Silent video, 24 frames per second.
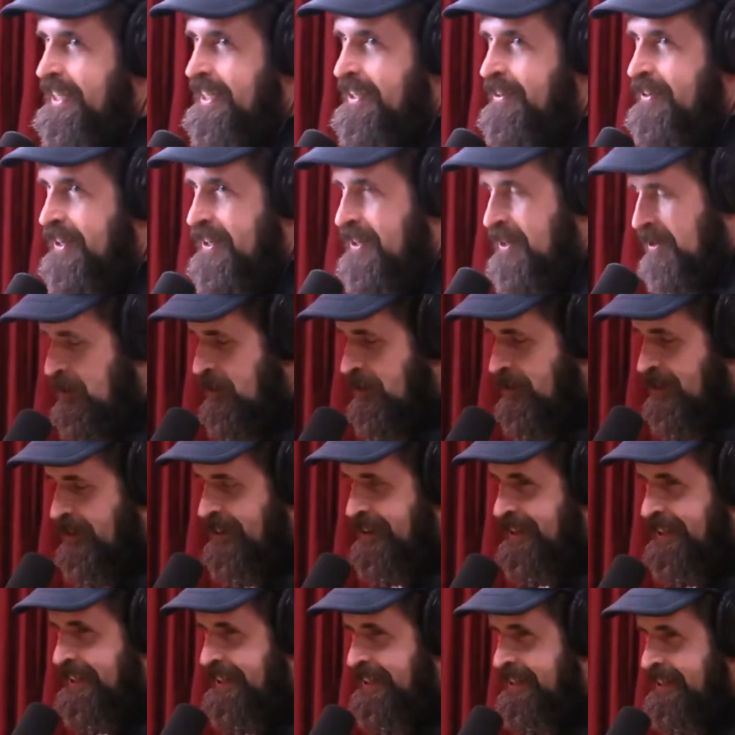you can
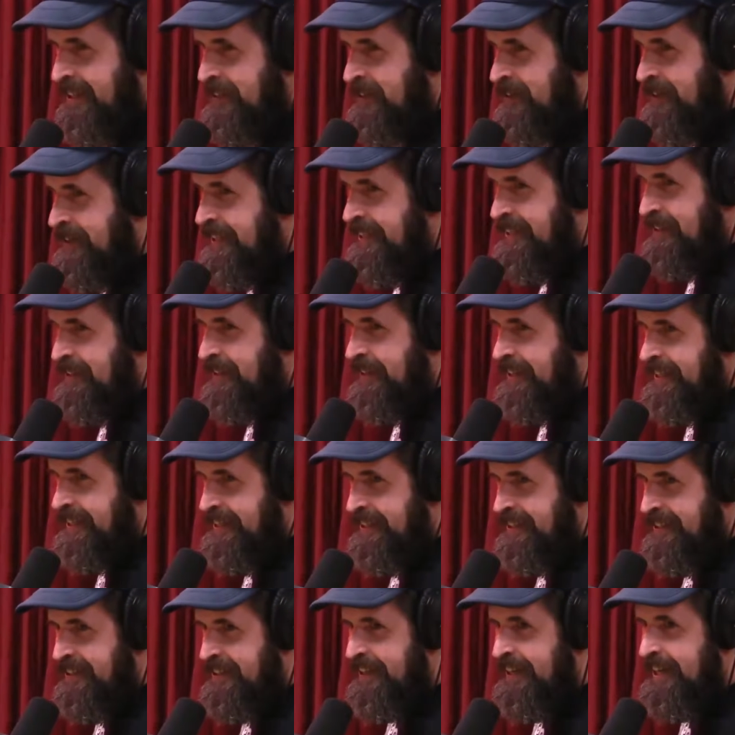lure a Hillary Clinton
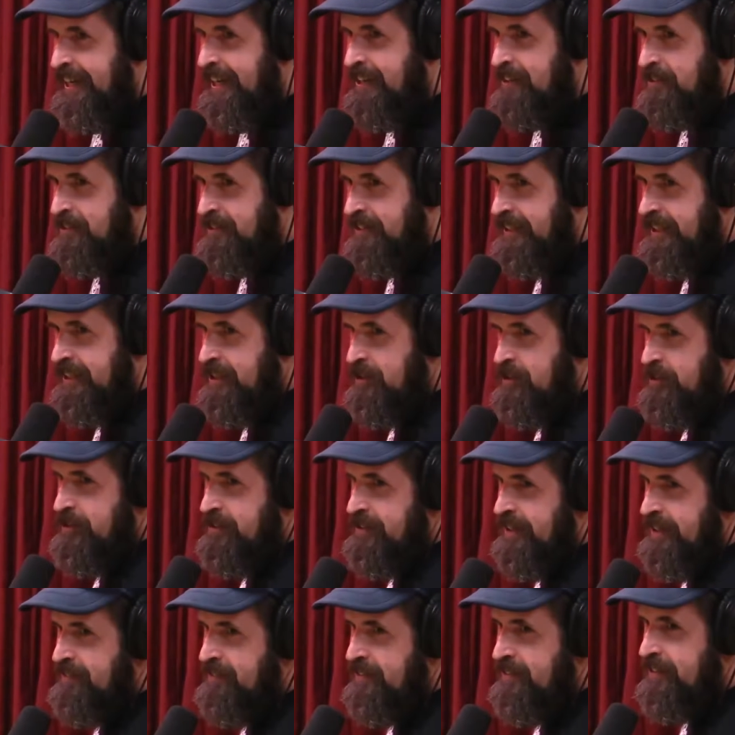into your house. Like you
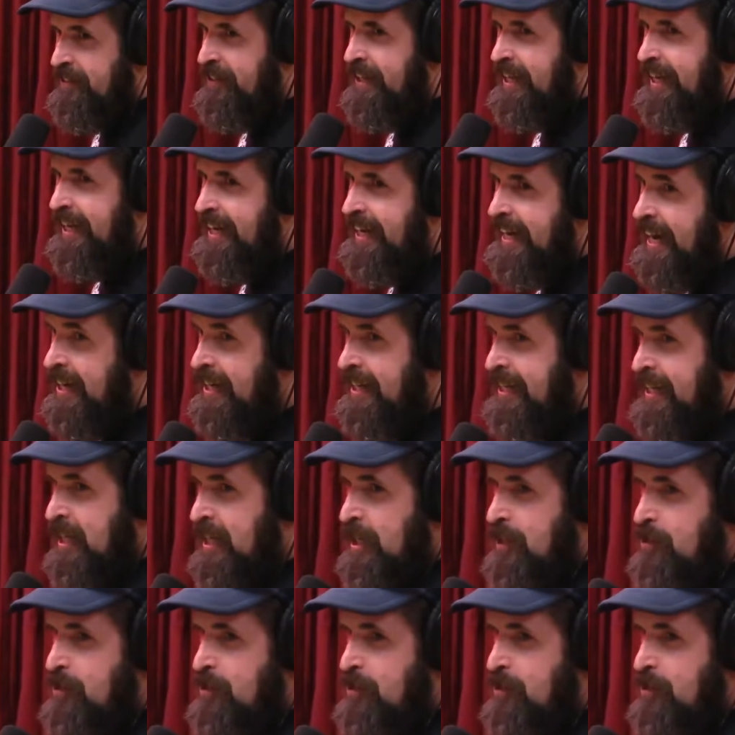just have to lay it out.